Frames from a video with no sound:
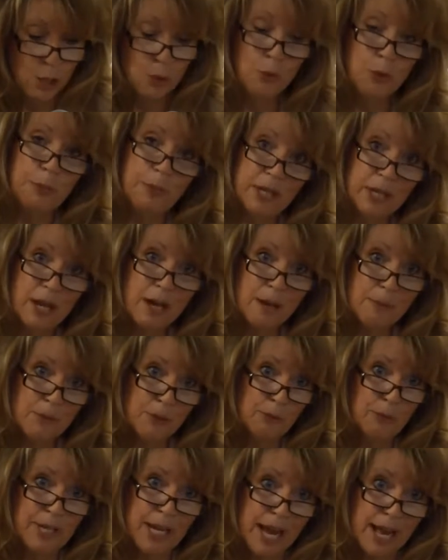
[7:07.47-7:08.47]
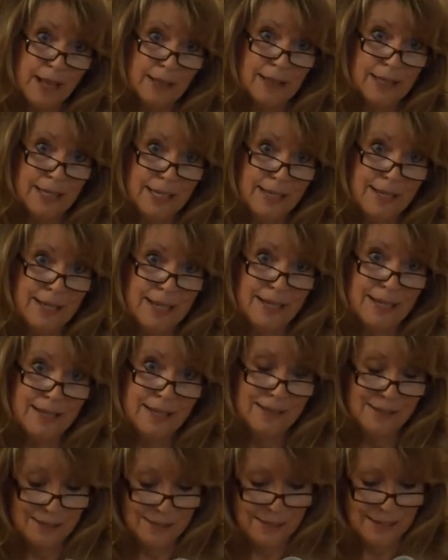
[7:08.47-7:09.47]
would become the reality that it
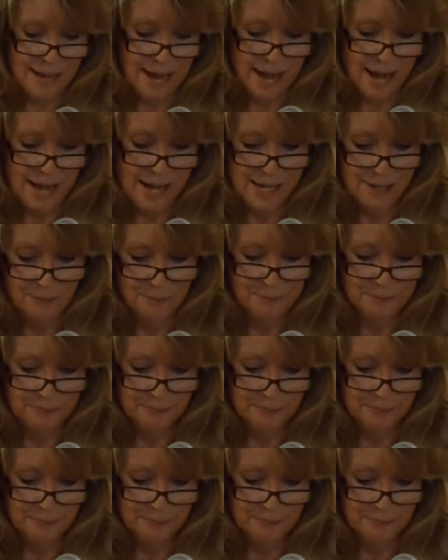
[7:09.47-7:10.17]
is today